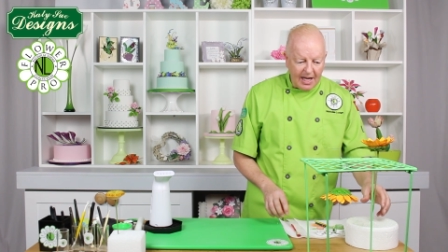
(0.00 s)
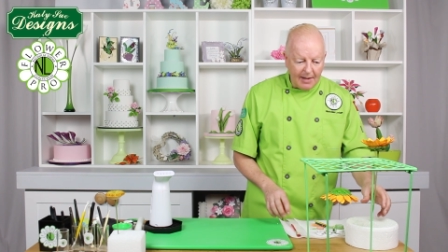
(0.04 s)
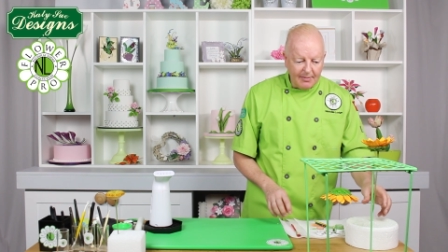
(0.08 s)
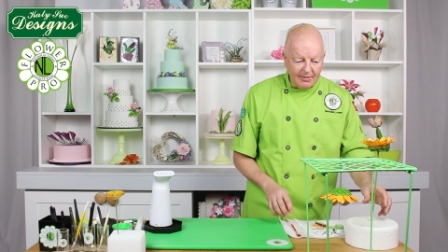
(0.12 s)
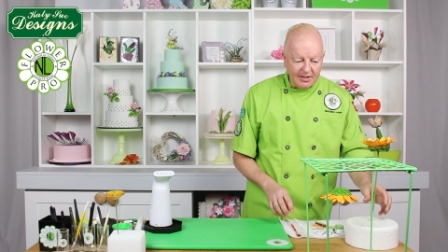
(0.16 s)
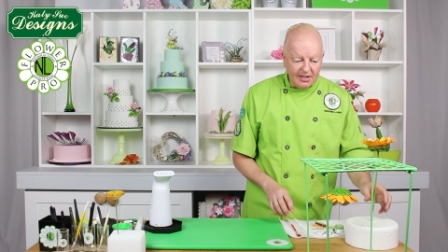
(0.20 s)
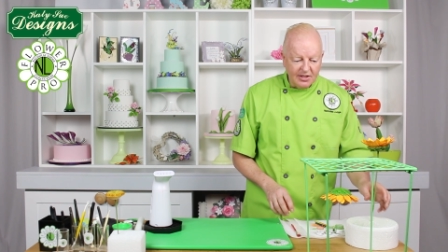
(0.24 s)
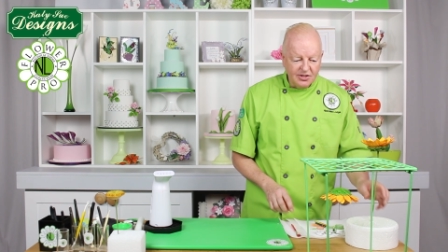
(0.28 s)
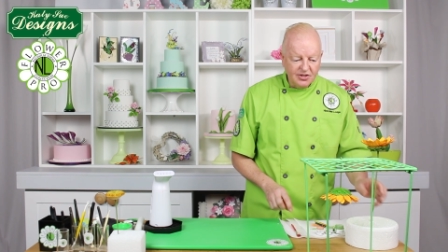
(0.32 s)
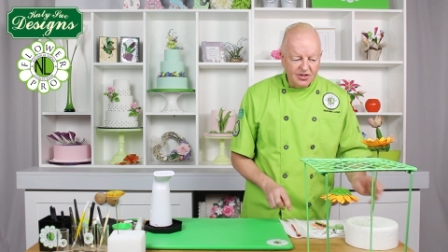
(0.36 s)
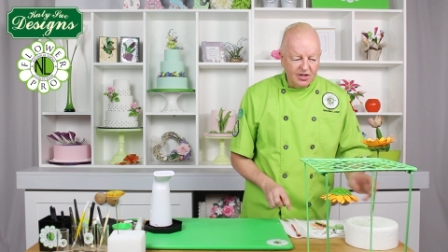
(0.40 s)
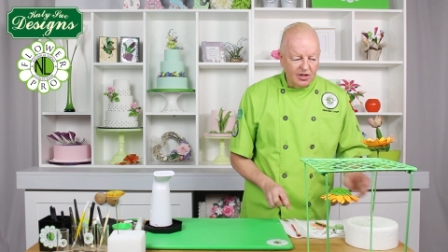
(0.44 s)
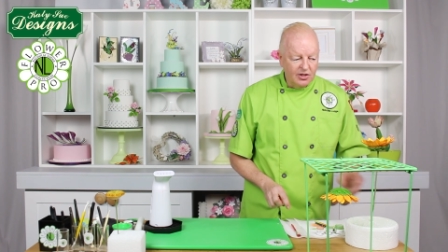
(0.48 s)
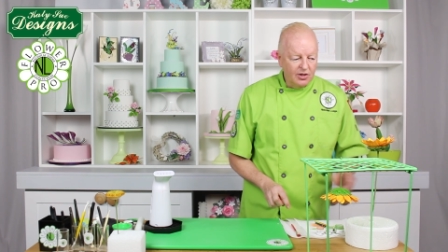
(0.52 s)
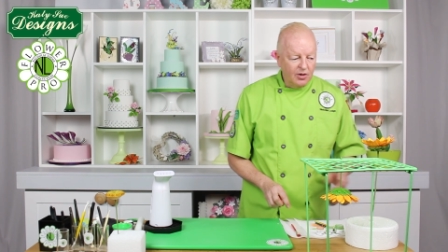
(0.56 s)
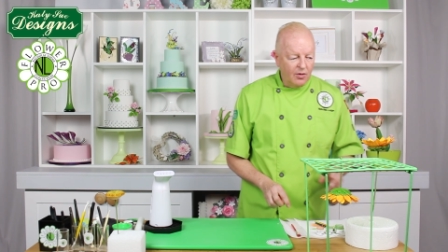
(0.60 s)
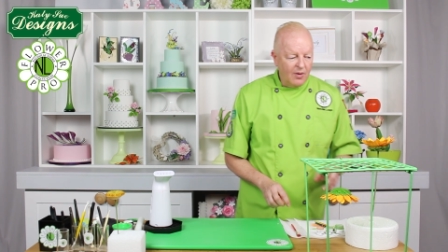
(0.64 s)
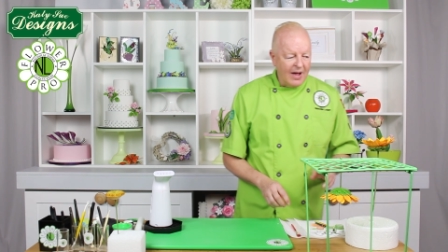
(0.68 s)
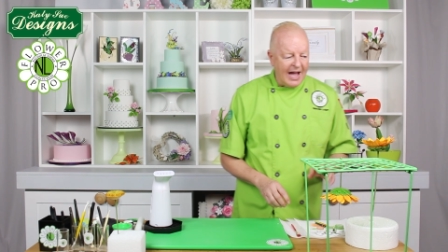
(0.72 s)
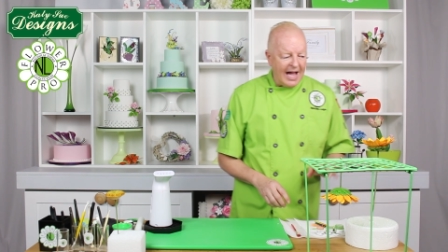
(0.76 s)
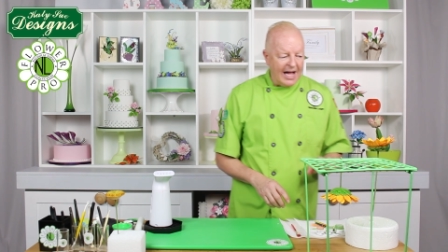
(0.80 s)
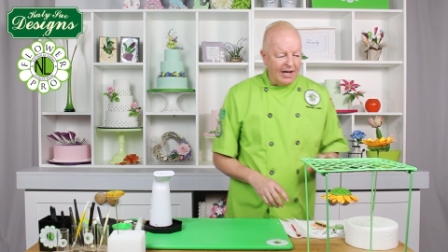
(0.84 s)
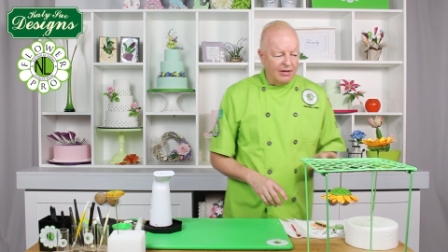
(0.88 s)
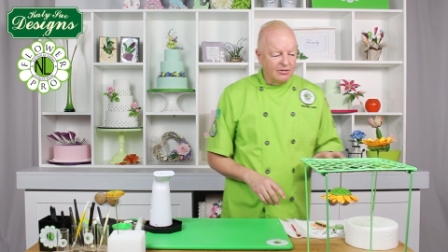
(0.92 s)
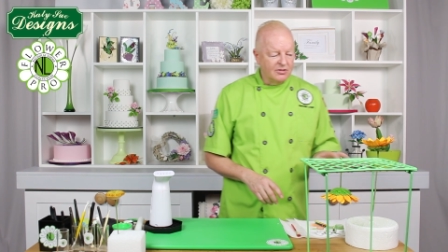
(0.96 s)
I'm gonna show you
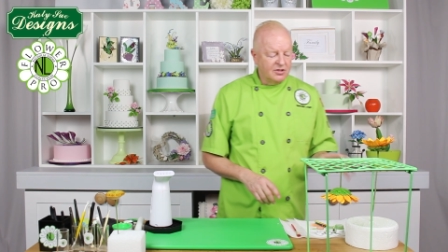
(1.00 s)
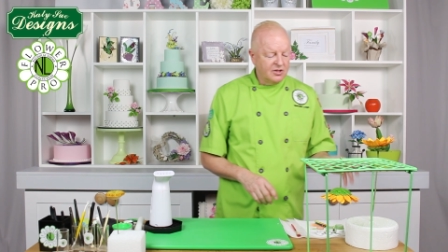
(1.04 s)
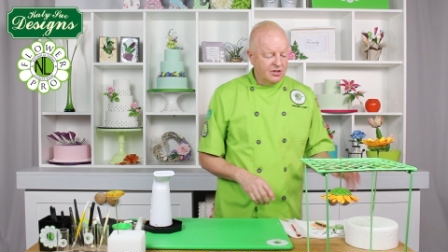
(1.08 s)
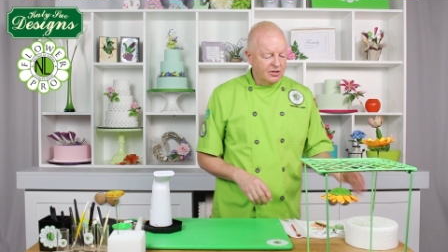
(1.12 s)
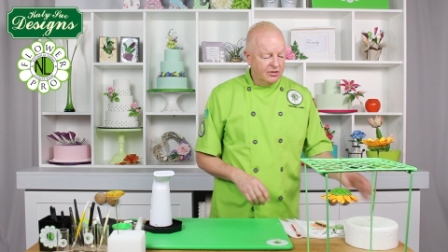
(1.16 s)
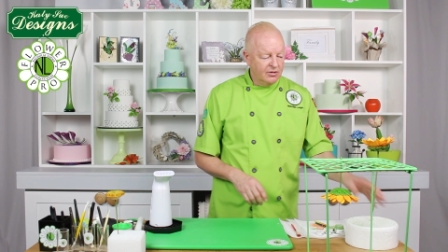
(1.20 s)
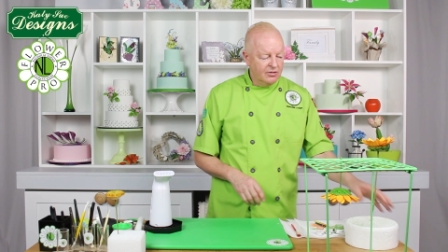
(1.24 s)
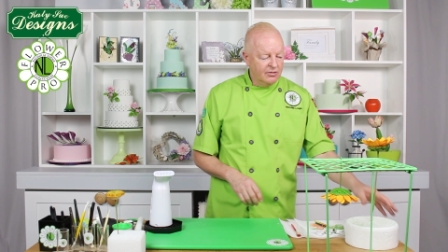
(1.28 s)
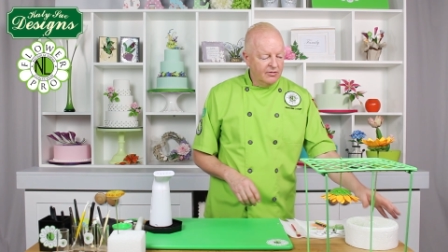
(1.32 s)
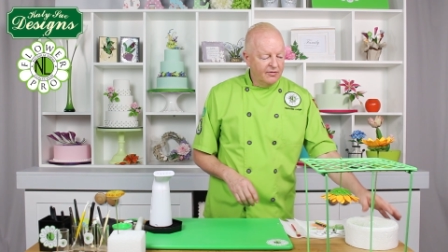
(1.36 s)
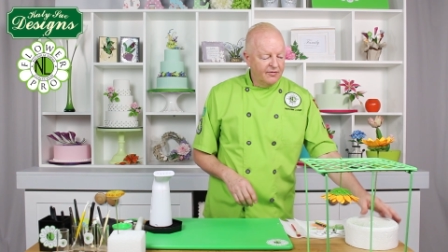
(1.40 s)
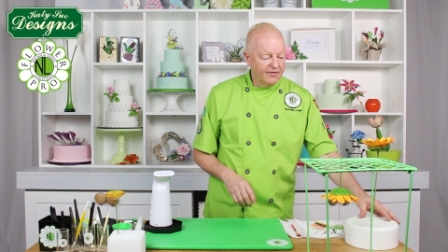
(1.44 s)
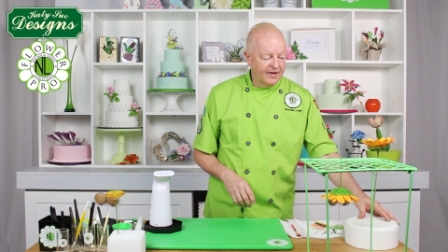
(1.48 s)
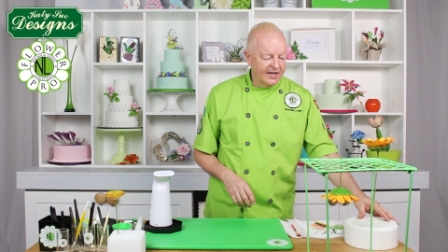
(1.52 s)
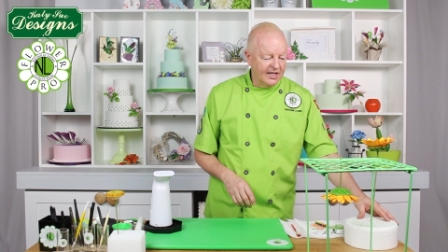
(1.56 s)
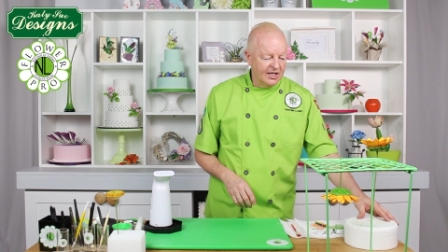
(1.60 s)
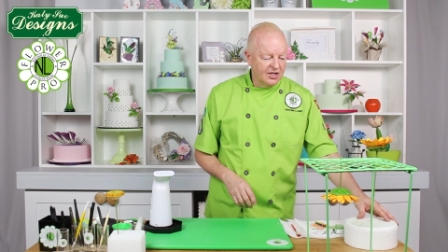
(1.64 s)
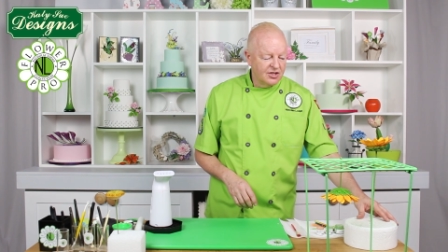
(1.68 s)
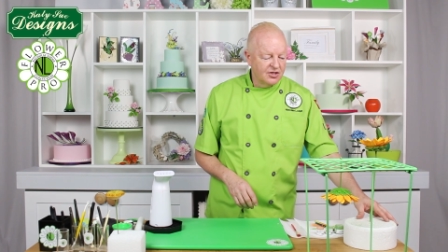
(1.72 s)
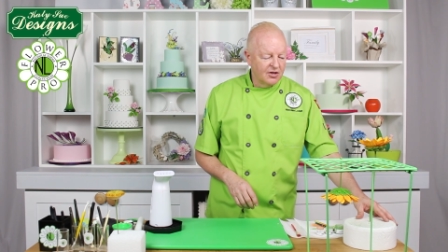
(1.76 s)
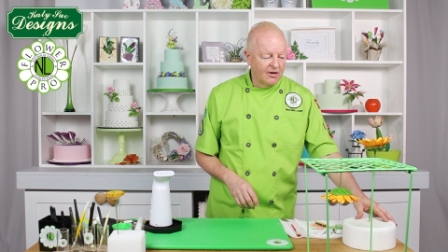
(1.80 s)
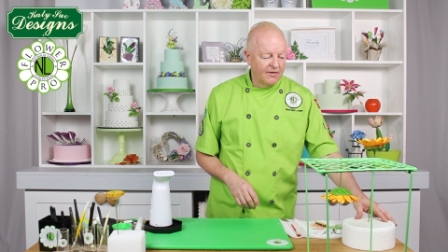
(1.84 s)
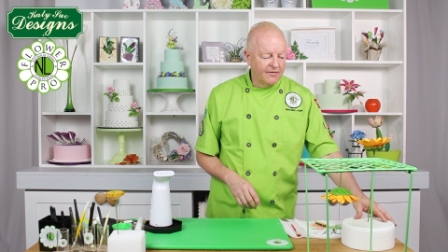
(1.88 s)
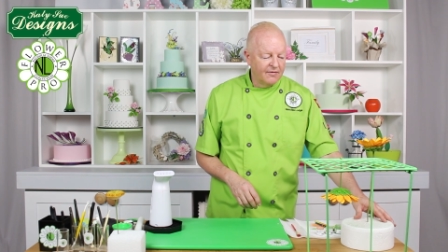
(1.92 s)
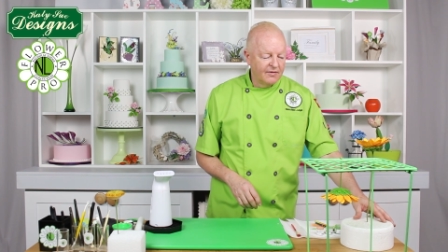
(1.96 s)
how to
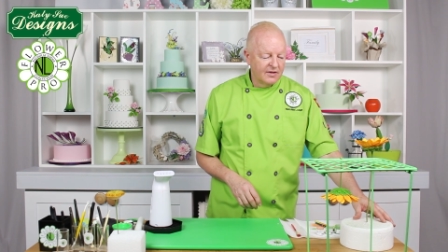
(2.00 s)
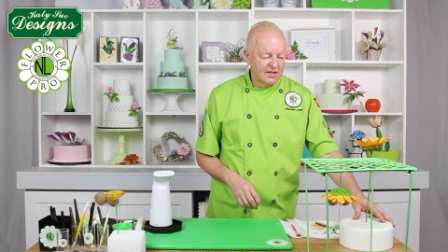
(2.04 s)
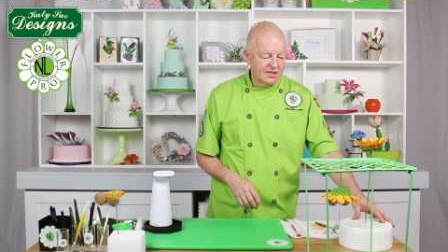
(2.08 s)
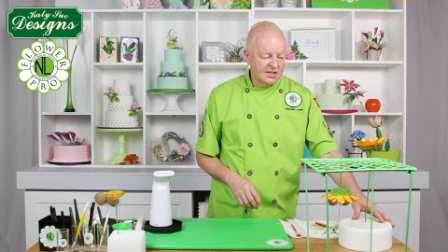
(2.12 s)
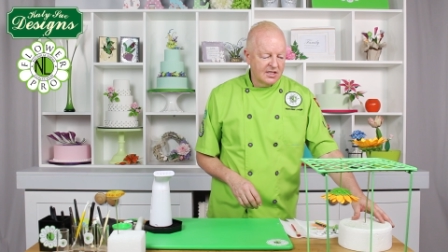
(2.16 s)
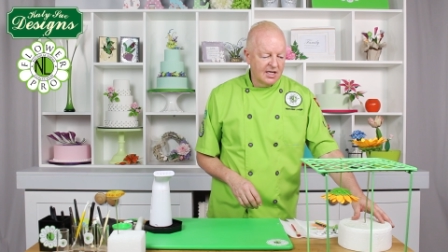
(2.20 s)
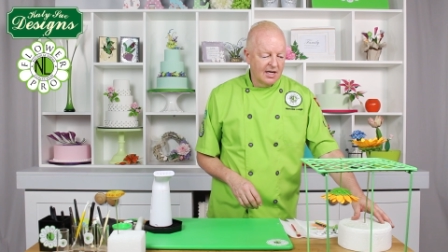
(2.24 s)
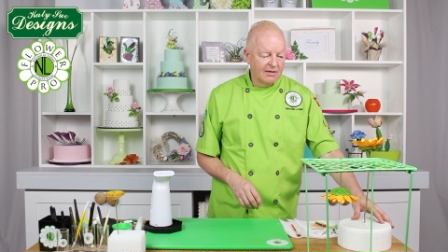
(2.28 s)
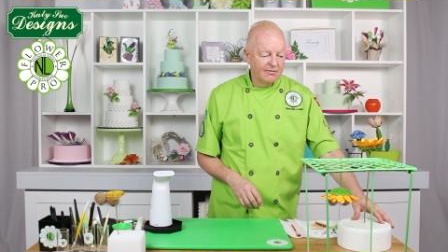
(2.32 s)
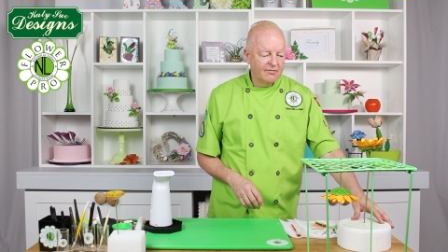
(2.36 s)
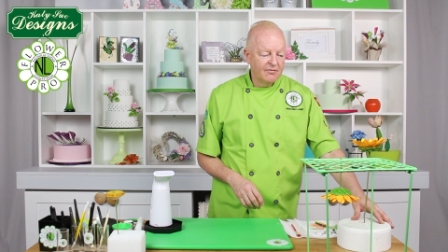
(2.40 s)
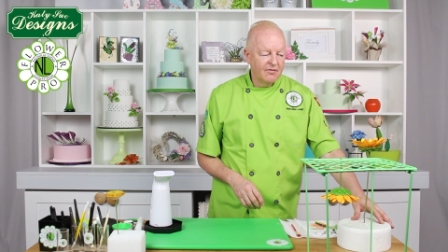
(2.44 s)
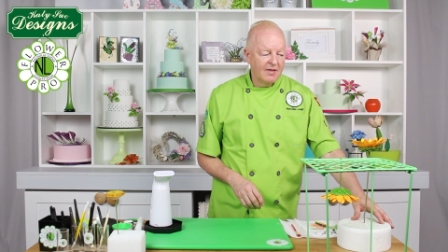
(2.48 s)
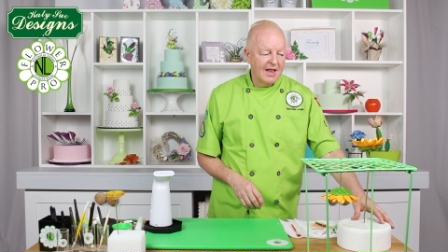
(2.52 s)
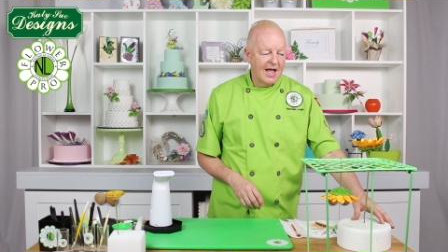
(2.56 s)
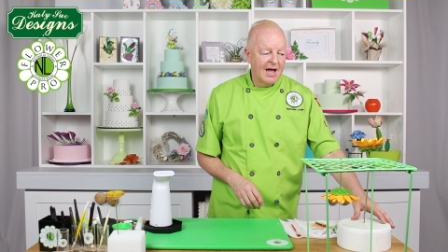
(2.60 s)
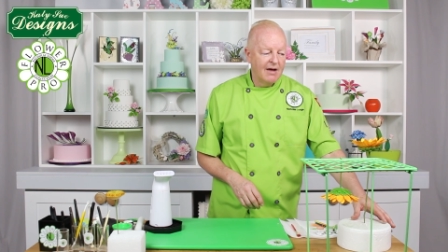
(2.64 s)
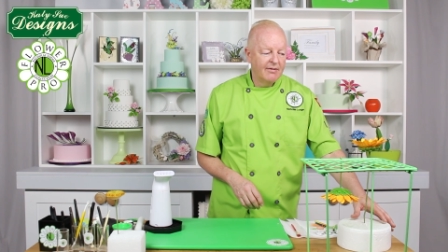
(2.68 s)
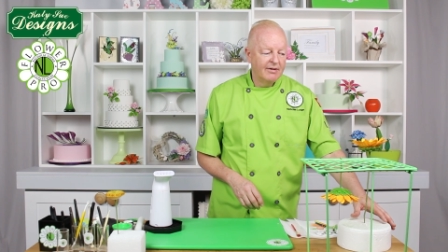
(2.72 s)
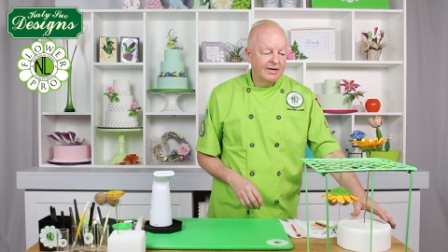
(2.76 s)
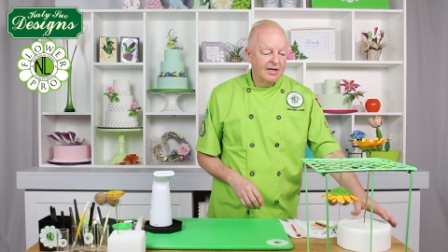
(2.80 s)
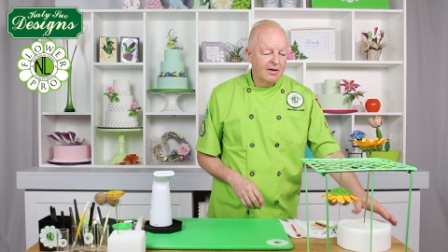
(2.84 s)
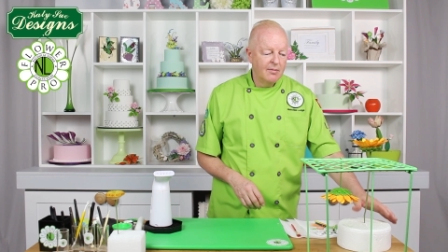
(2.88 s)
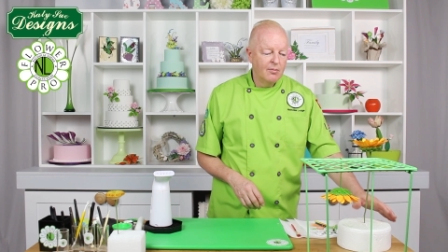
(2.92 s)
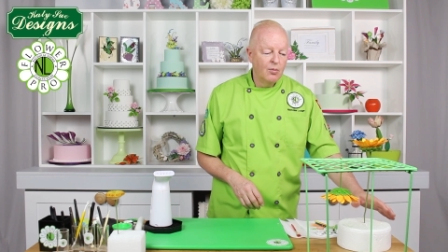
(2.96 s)
finish off a
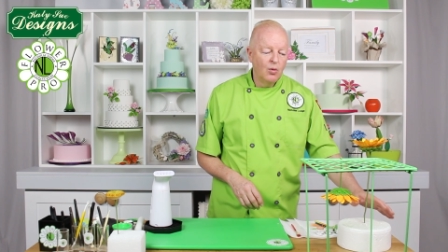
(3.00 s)
sunflower in a